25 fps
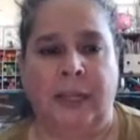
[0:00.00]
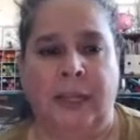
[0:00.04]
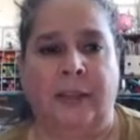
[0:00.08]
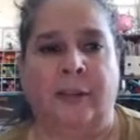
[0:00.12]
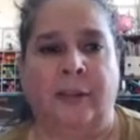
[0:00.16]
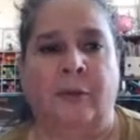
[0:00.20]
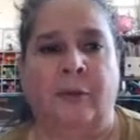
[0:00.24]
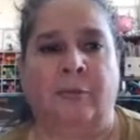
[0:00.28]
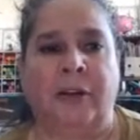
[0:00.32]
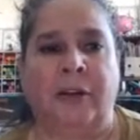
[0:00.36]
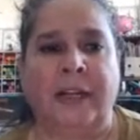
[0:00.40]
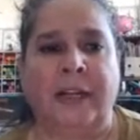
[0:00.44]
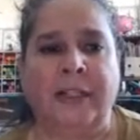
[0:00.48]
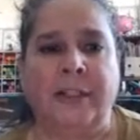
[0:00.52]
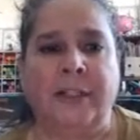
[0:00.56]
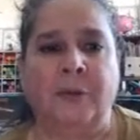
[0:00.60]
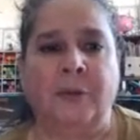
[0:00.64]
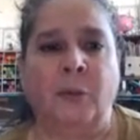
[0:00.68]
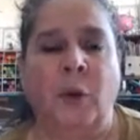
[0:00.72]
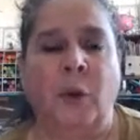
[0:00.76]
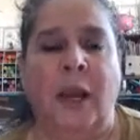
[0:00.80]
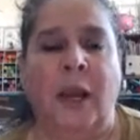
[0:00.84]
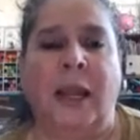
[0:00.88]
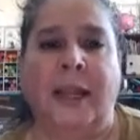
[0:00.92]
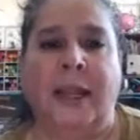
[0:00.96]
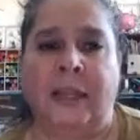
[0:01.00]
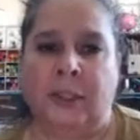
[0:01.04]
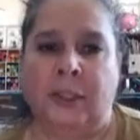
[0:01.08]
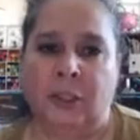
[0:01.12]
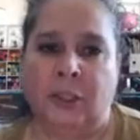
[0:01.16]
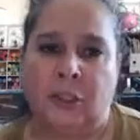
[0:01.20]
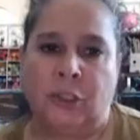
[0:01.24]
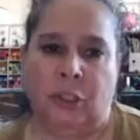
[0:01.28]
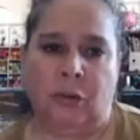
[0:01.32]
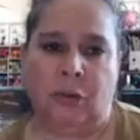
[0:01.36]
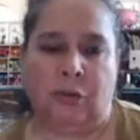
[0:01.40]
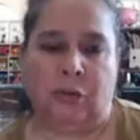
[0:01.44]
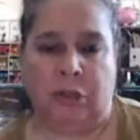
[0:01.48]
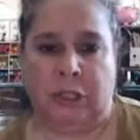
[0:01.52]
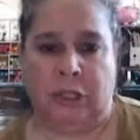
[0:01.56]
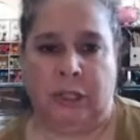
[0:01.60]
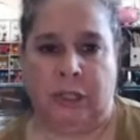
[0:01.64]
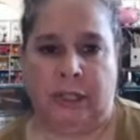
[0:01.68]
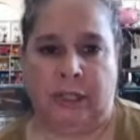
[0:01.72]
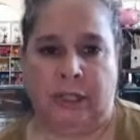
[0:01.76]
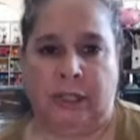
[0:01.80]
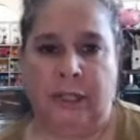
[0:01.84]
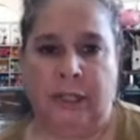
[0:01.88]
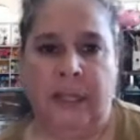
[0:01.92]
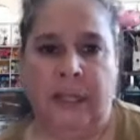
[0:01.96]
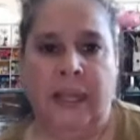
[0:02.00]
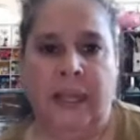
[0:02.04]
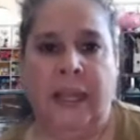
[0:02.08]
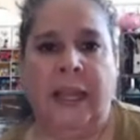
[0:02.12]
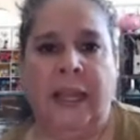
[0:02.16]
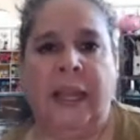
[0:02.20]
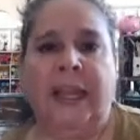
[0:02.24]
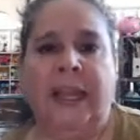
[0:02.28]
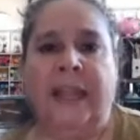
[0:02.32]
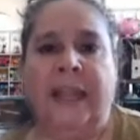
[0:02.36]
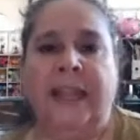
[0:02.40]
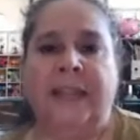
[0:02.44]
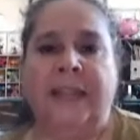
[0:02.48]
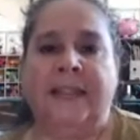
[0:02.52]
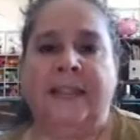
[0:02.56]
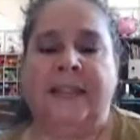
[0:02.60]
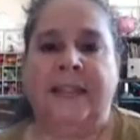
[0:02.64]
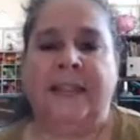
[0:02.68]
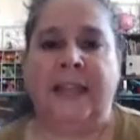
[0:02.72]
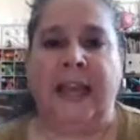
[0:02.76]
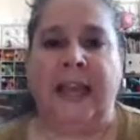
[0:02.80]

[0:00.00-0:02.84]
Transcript: And the reason why it's so good is